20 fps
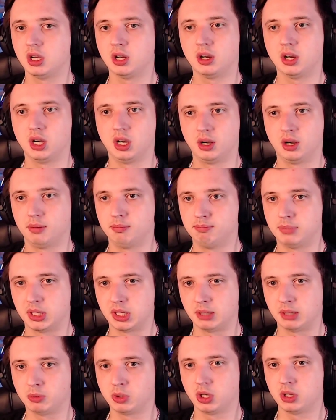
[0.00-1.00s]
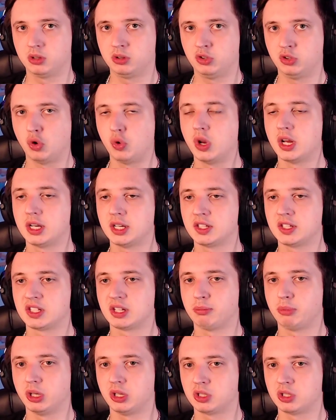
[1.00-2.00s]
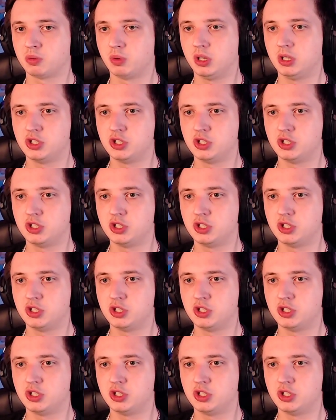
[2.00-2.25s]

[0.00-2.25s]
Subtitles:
but I'm going to do that at some point as well,